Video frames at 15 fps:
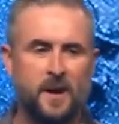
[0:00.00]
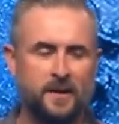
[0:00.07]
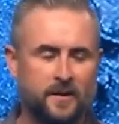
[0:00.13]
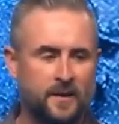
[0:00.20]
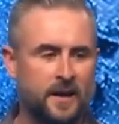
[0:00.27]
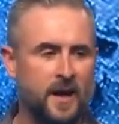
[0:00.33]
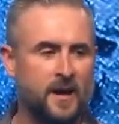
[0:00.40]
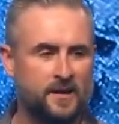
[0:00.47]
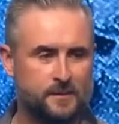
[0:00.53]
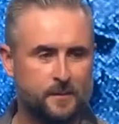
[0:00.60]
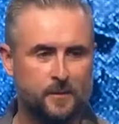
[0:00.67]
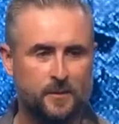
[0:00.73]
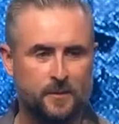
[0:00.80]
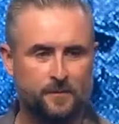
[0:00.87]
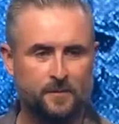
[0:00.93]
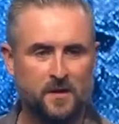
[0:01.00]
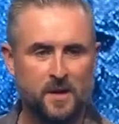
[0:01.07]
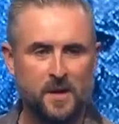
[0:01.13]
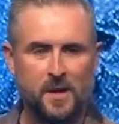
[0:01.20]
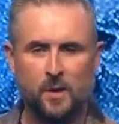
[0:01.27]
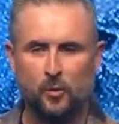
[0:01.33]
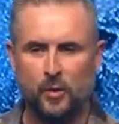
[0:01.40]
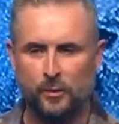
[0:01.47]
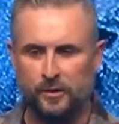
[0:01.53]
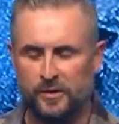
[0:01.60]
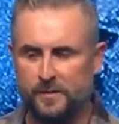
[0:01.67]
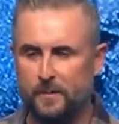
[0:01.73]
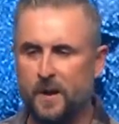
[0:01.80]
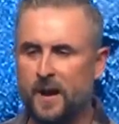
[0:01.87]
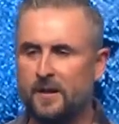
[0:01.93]
to the gospel? We
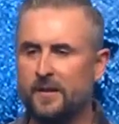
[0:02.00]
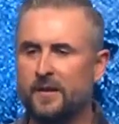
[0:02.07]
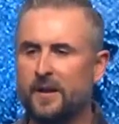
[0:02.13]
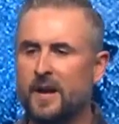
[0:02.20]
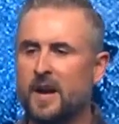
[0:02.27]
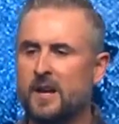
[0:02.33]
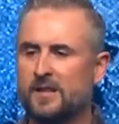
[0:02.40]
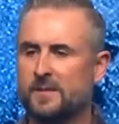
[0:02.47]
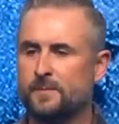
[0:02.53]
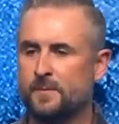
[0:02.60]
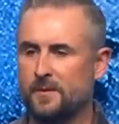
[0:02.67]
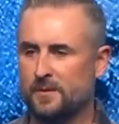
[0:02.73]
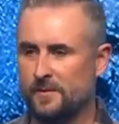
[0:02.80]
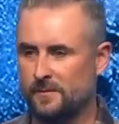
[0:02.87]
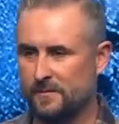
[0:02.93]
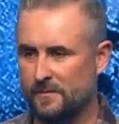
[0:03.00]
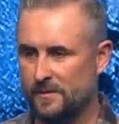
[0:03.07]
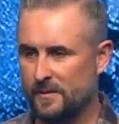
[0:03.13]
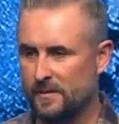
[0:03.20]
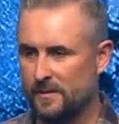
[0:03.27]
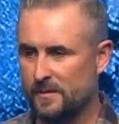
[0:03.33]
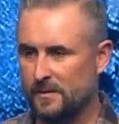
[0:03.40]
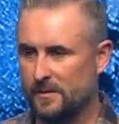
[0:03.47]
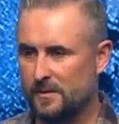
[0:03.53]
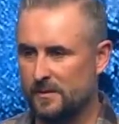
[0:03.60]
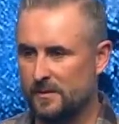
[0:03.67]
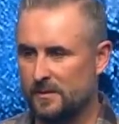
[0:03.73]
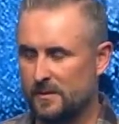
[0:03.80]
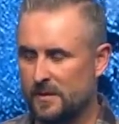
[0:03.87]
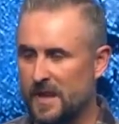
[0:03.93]
respond to the gospel
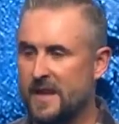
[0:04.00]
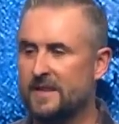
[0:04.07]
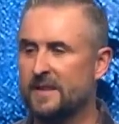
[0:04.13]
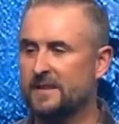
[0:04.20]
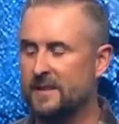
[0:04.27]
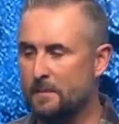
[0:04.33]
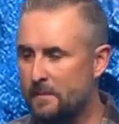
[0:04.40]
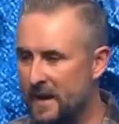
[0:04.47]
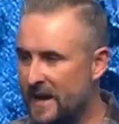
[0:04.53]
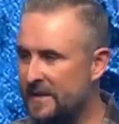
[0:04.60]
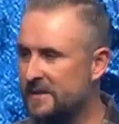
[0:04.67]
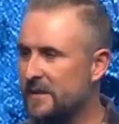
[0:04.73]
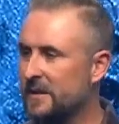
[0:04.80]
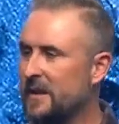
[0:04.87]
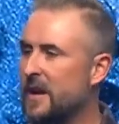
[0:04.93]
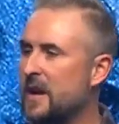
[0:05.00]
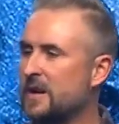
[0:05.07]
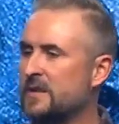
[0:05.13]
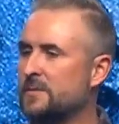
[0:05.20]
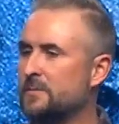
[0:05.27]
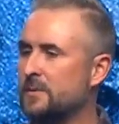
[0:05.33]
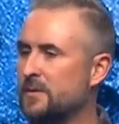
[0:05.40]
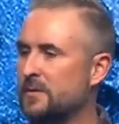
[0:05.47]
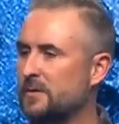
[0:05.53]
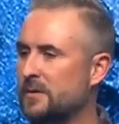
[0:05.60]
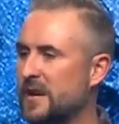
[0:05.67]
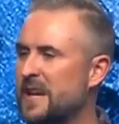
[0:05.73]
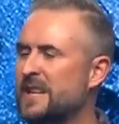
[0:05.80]
and the demands of the gospel and